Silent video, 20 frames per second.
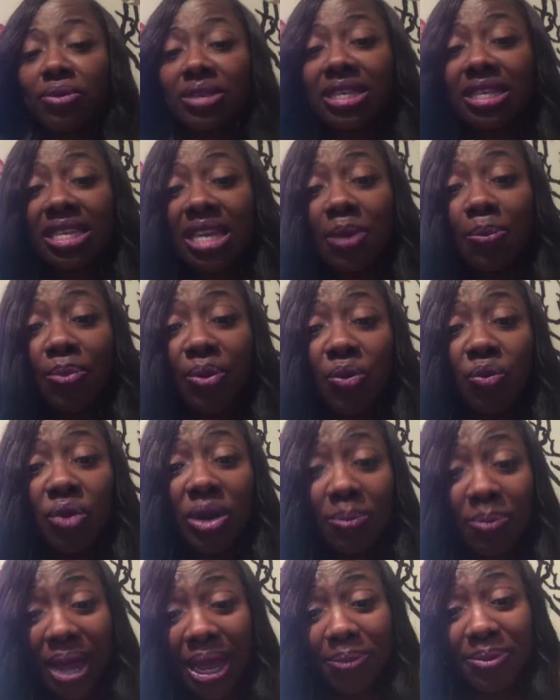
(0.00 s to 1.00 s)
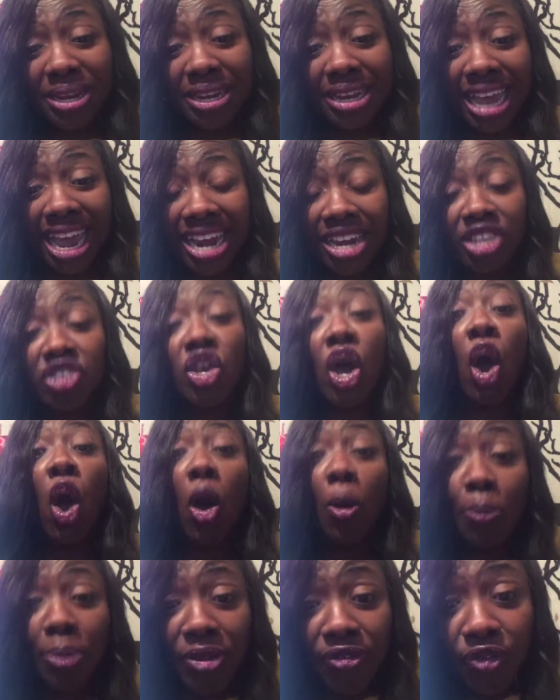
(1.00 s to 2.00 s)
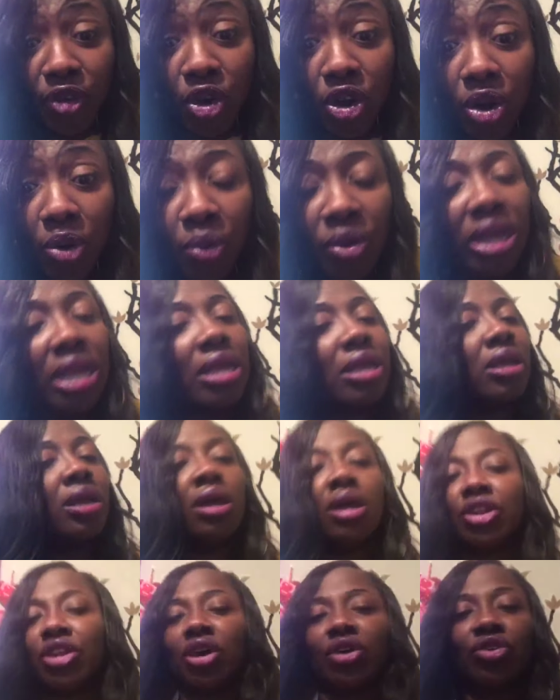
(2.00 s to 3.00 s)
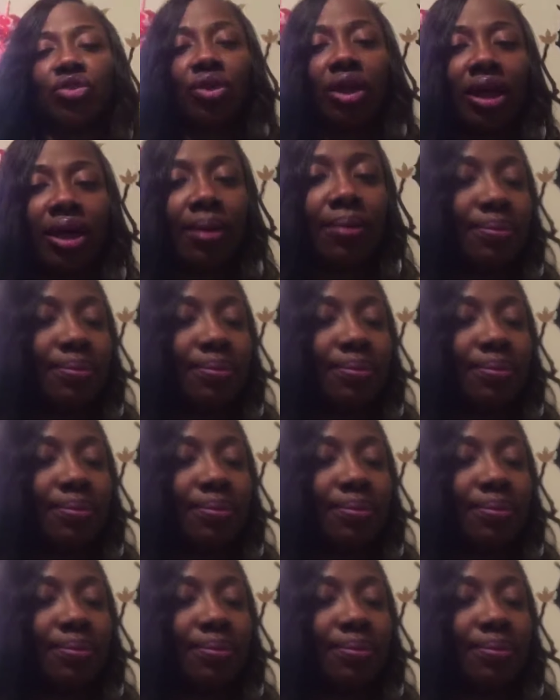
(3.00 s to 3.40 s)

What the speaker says: sleeping with baby daddies hoping for a ring. Don't do that.